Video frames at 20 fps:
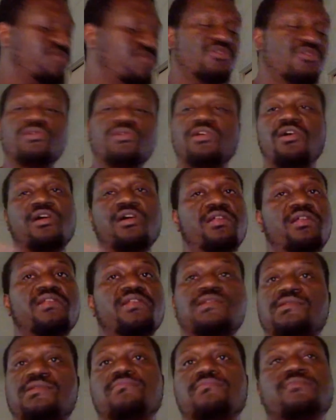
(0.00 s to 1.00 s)
doing all of
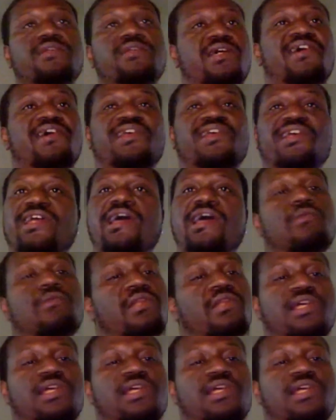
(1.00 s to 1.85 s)
this cutting out,